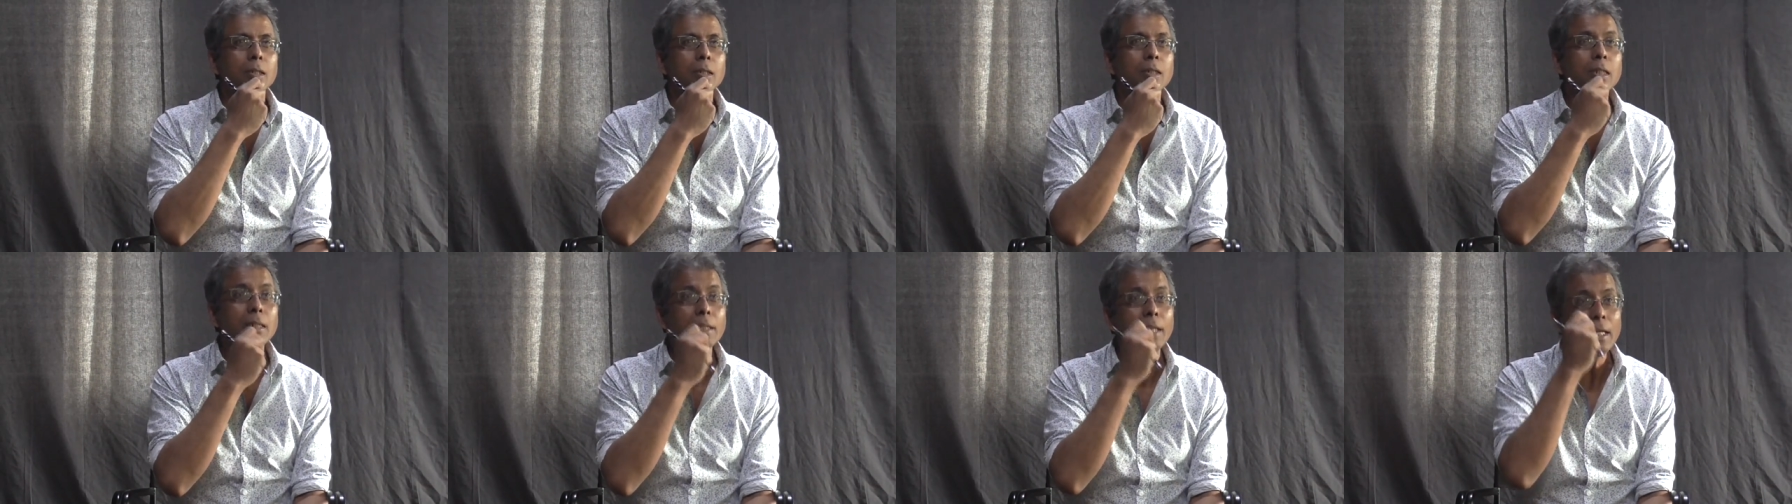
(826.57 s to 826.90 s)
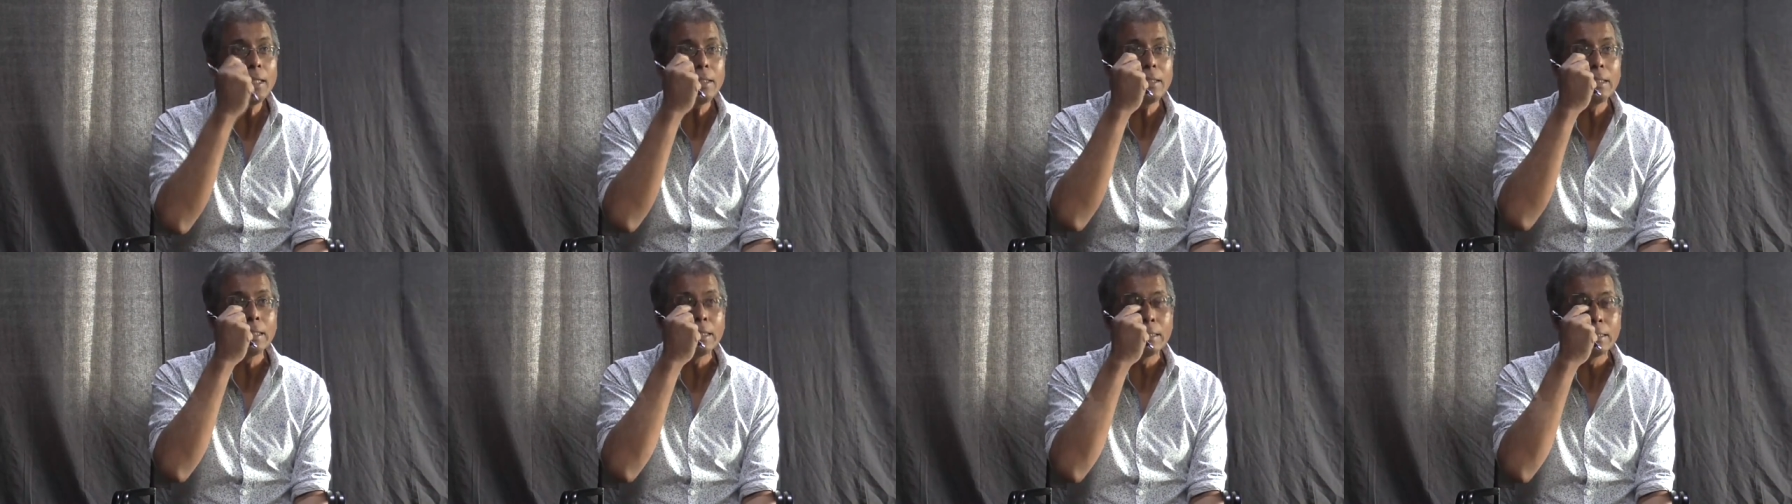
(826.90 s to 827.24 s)
So in
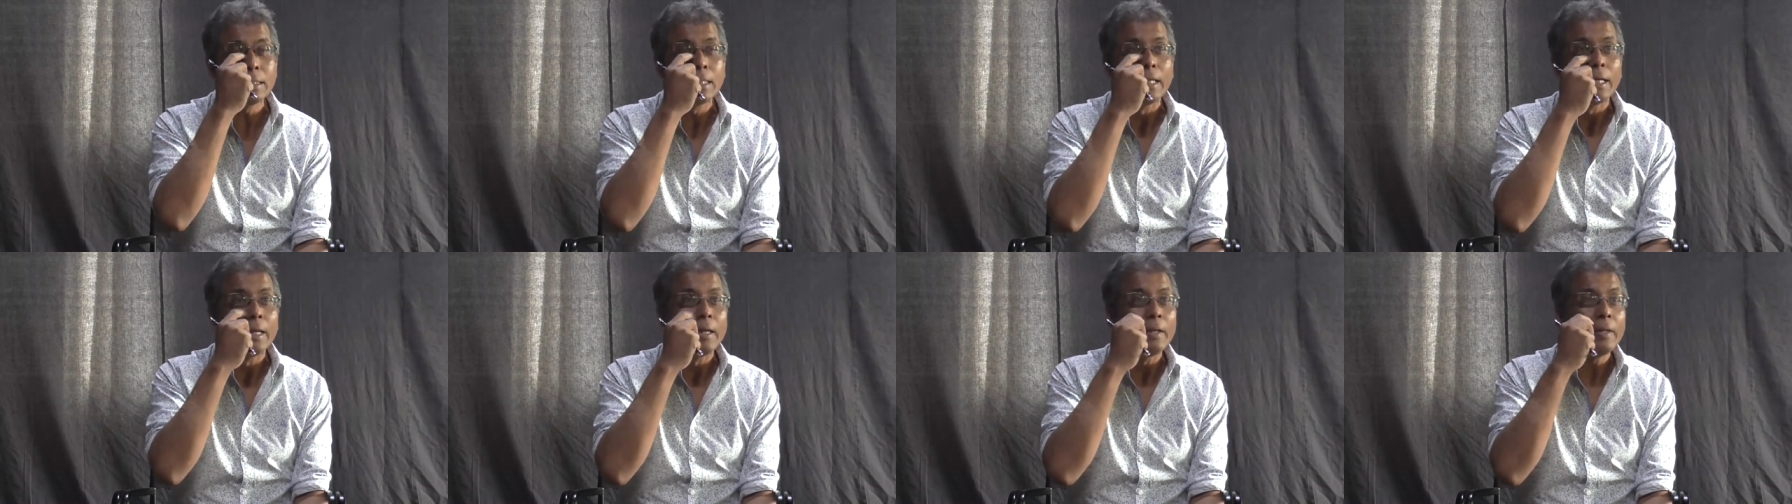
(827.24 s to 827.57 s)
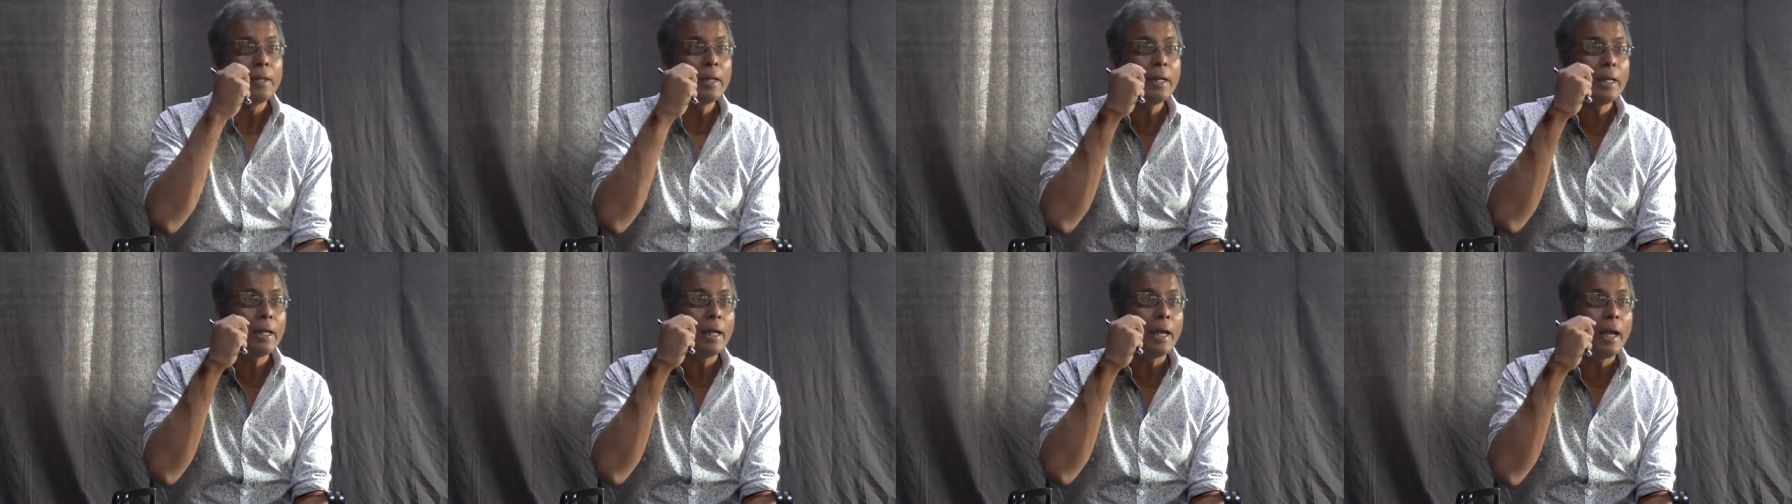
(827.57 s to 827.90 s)
that sense,
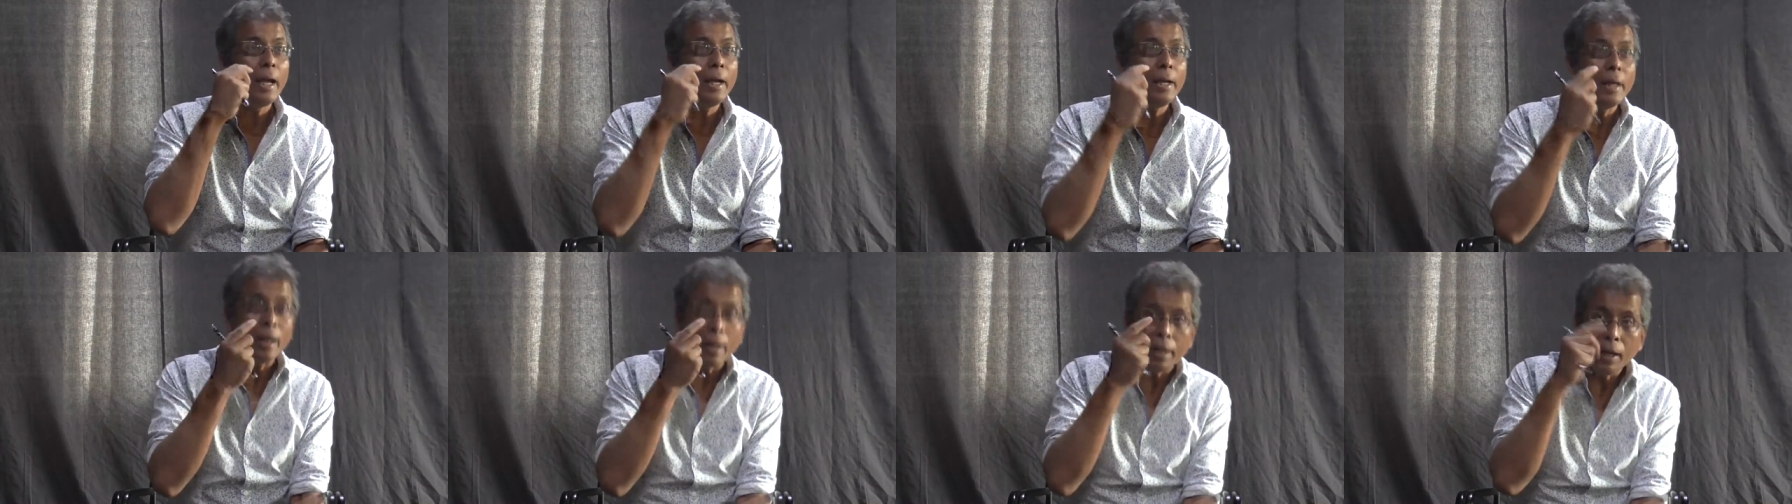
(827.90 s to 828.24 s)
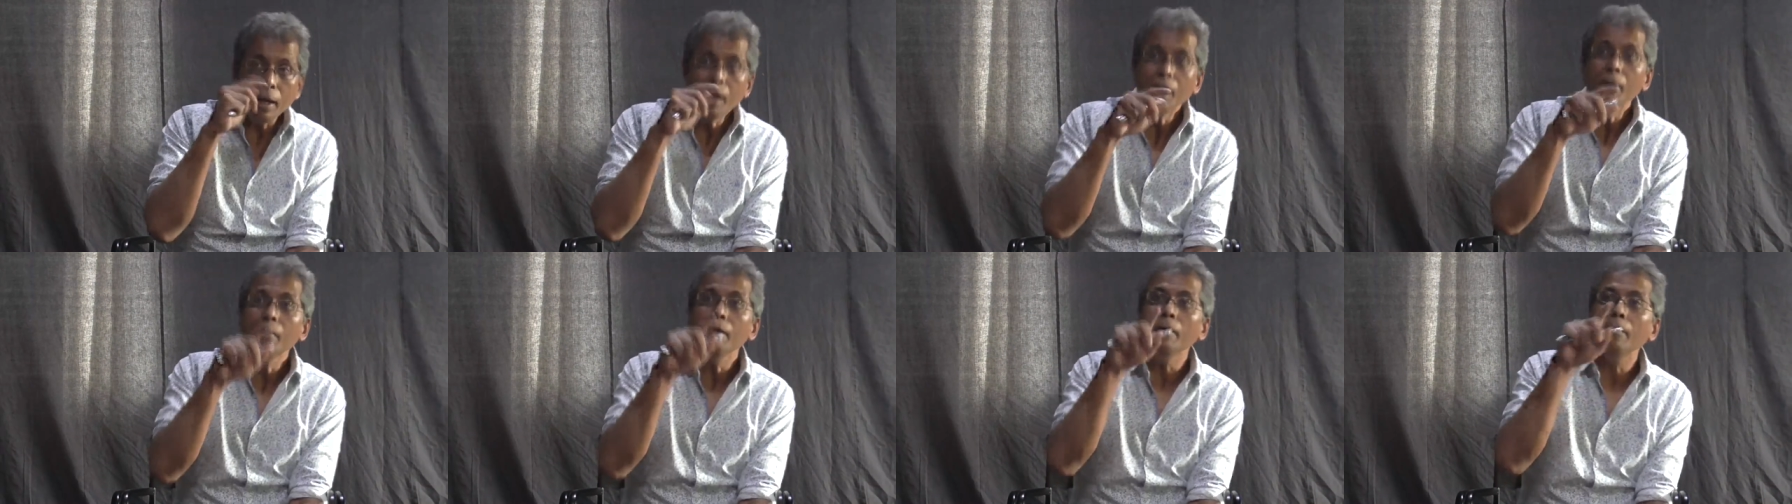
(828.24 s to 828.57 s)
the, and
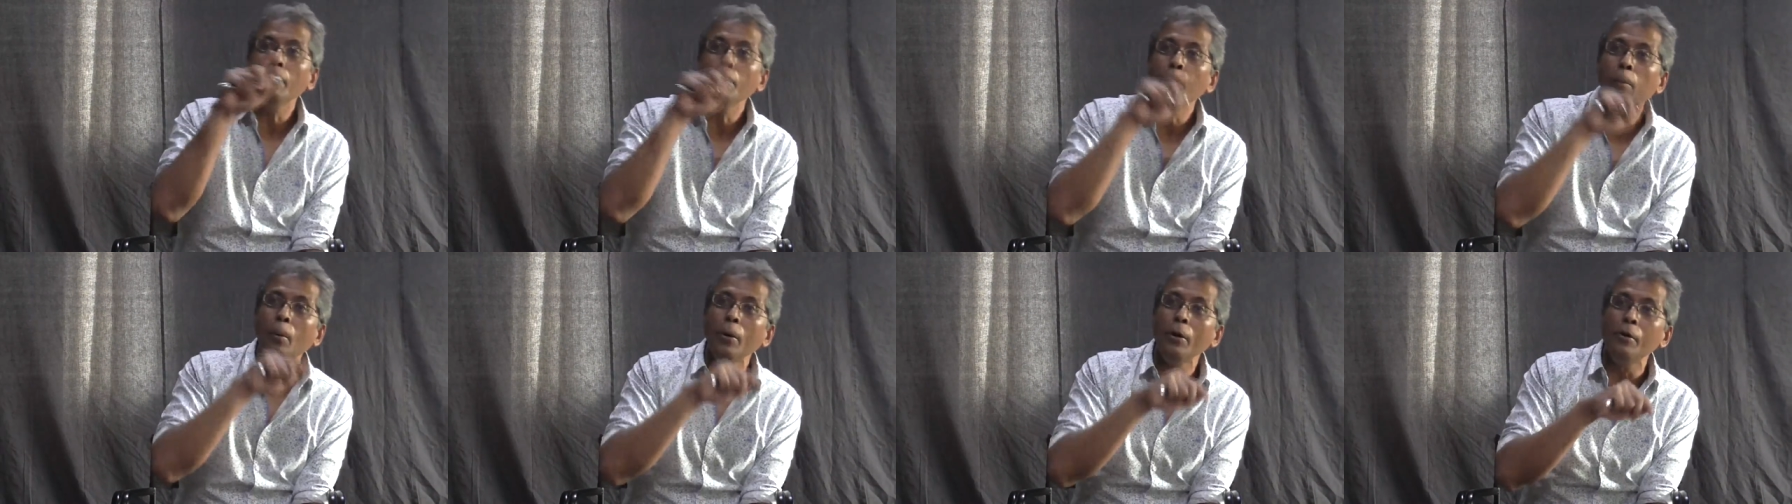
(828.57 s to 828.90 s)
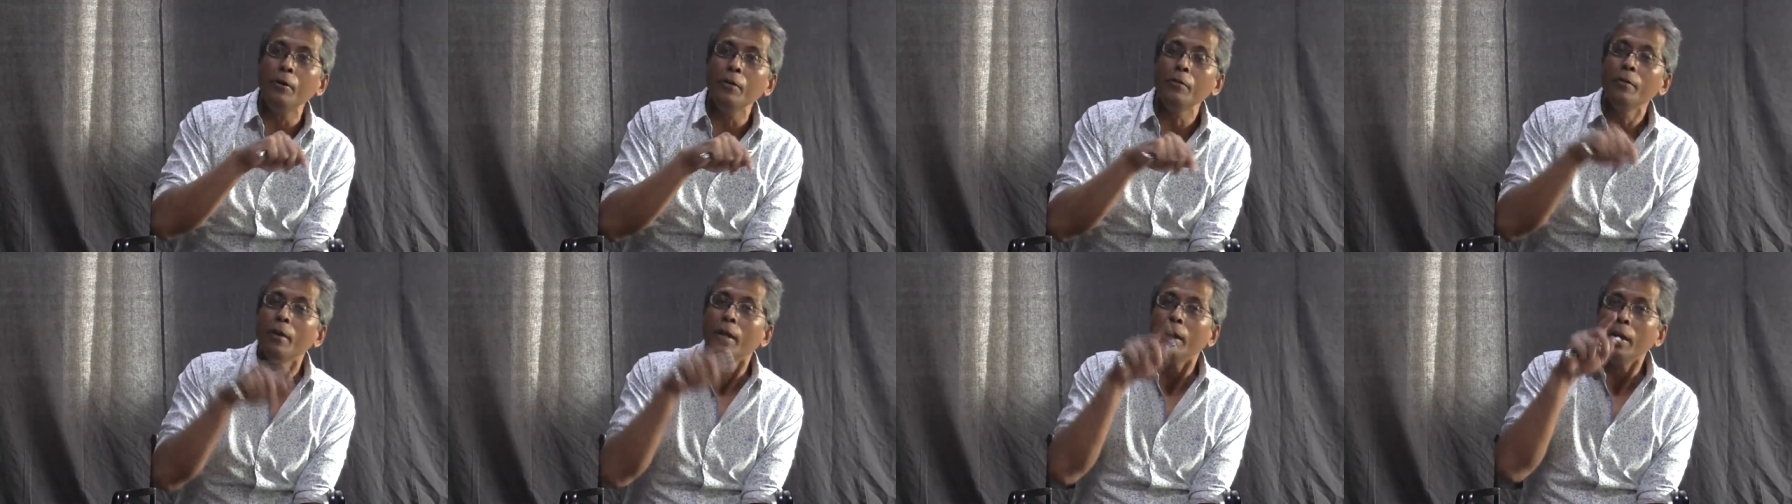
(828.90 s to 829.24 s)
again the
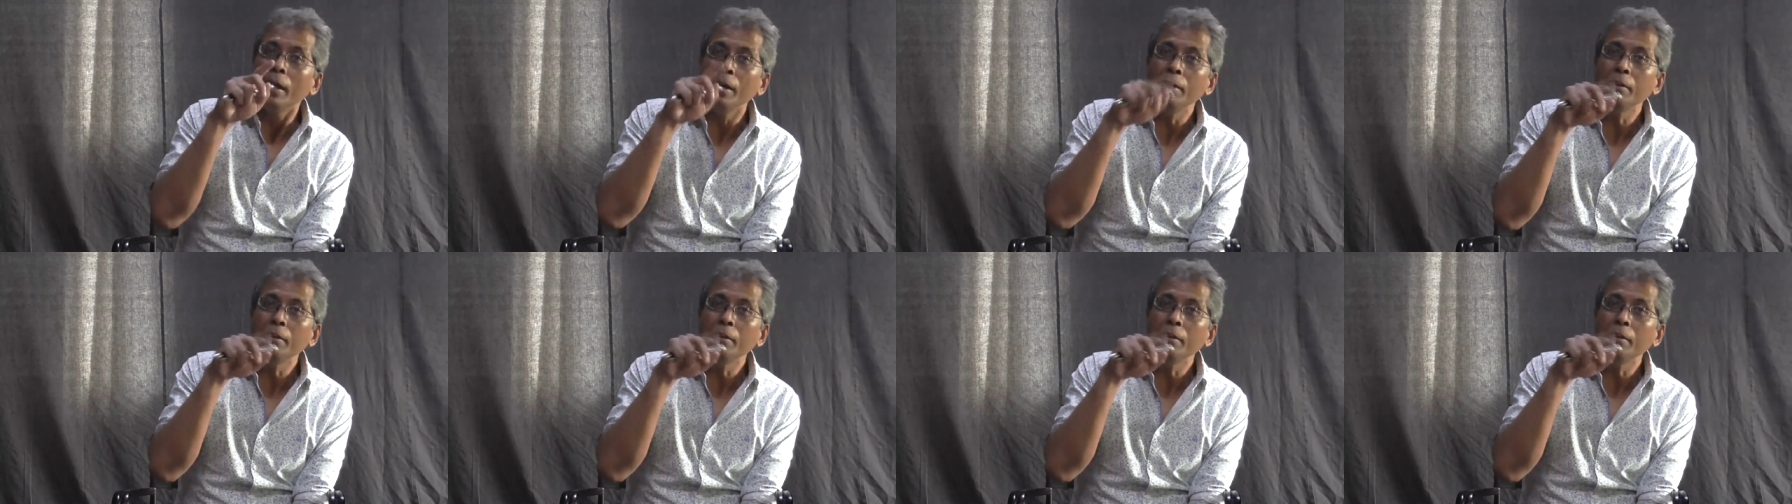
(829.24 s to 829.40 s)
point is,